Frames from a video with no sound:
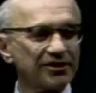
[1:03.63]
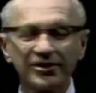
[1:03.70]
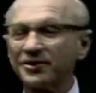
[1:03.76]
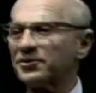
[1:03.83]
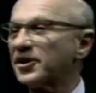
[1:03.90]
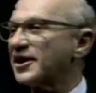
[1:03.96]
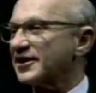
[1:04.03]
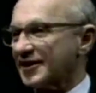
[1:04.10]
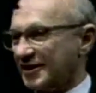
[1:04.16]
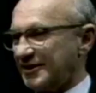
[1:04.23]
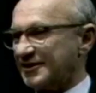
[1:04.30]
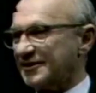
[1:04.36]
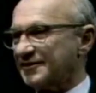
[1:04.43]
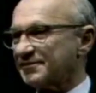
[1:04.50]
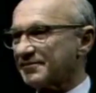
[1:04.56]
or
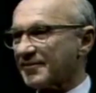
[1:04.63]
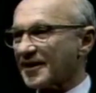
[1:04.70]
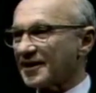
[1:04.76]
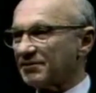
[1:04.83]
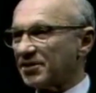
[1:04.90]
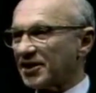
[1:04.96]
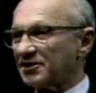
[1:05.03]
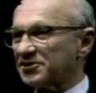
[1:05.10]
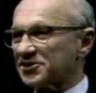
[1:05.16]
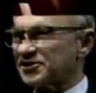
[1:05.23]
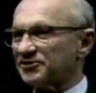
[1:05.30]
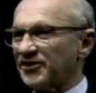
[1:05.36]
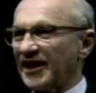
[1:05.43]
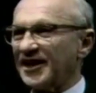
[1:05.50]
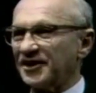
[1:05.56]
whatnot. But it was a
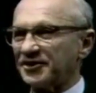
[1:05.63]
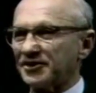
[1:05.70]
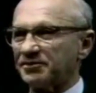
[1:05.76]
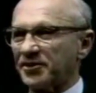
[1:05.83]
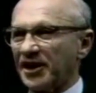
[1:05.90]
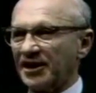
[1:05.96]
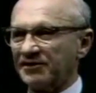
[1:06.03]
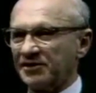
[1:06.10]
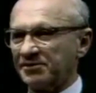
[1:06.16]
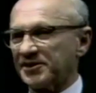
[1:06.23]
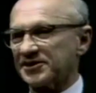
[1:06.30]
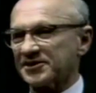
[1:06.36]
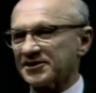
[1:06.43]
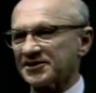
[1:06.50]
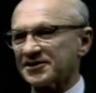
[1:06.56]
failure of private
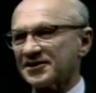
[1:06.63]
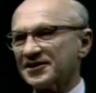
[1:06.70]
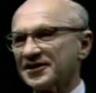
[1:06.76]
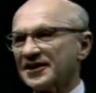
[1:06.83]
business.